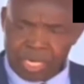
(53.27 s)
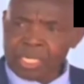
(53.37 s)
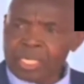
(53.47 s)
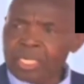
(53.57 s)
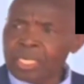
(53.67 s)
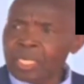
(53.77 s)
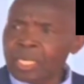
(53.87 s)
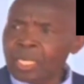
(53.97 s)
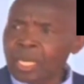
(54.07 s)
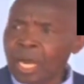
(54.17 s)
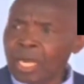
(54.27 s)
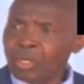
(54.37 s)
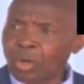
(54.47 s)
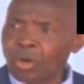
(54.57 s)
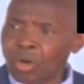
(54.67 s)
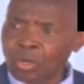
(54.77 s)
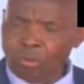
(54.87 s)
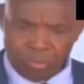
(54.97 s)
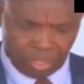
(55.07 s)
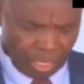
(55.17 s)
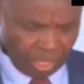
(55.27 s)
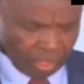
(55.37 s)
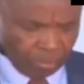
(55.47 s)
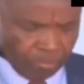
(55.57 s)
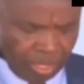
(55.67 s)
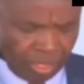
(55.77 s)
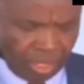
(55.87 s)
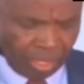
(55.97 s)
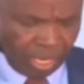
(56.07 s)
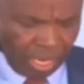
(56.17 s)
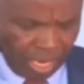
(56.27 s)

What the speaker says: press, and all officers present